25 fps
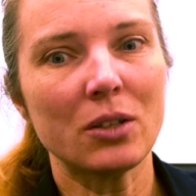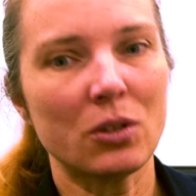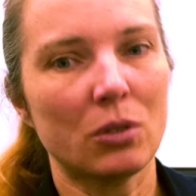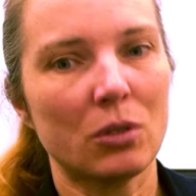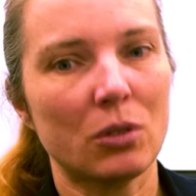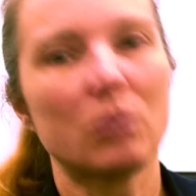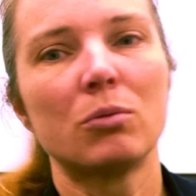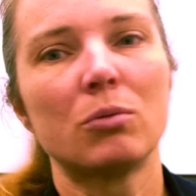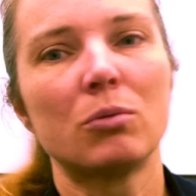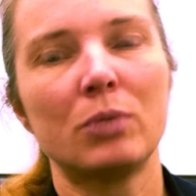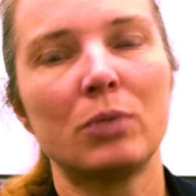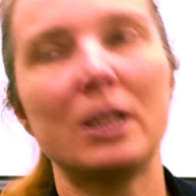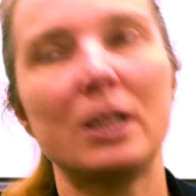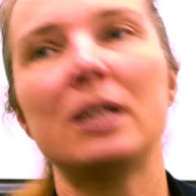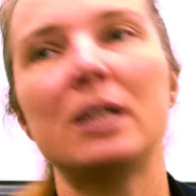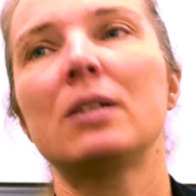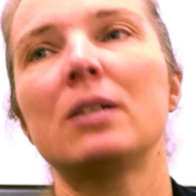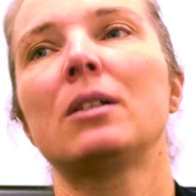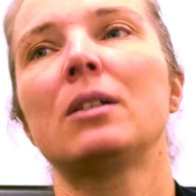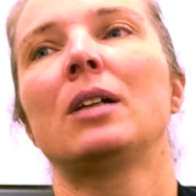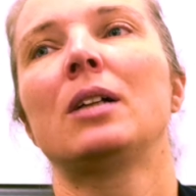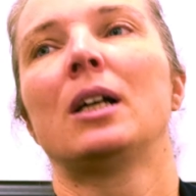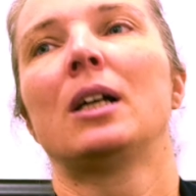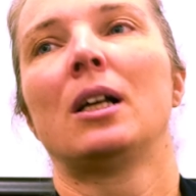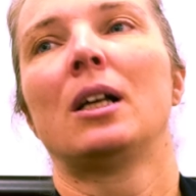So
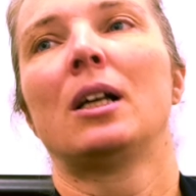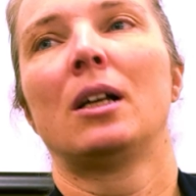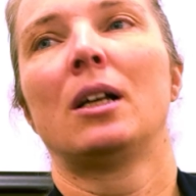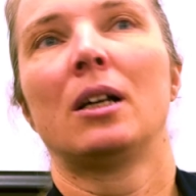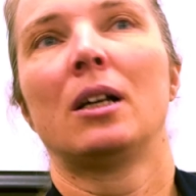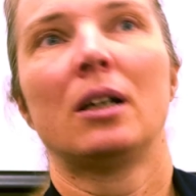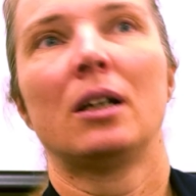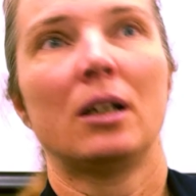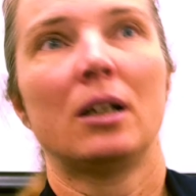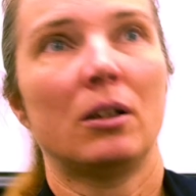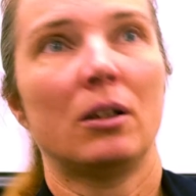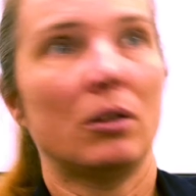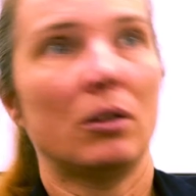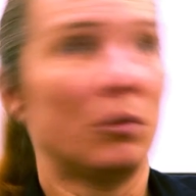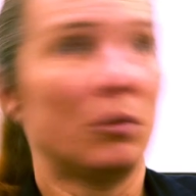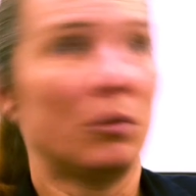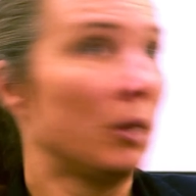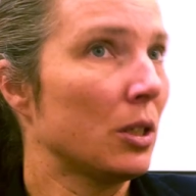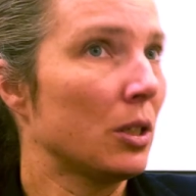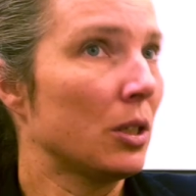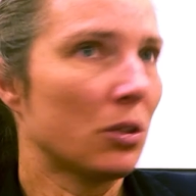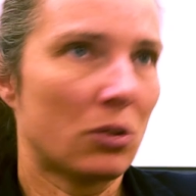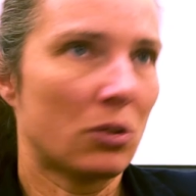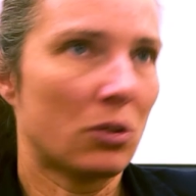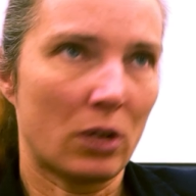
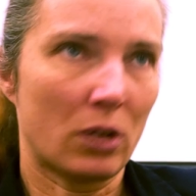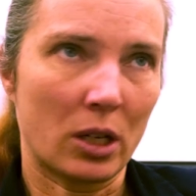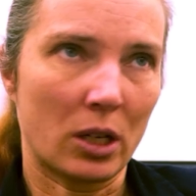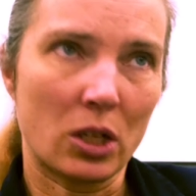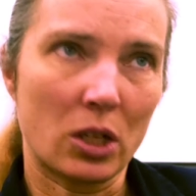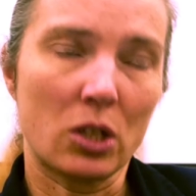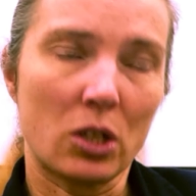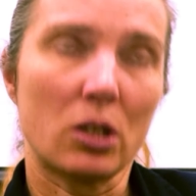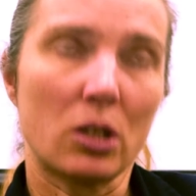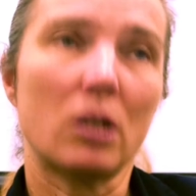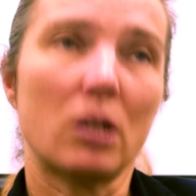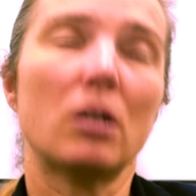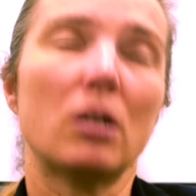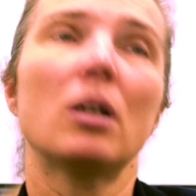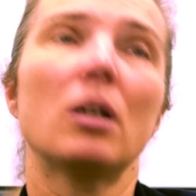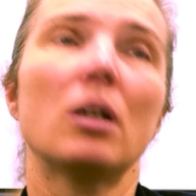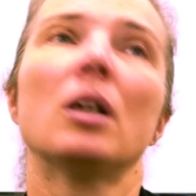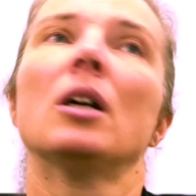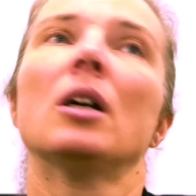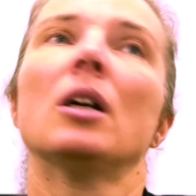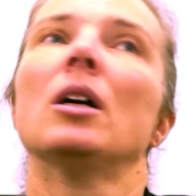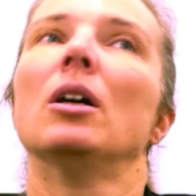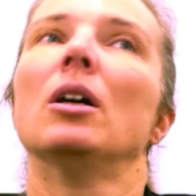real structure,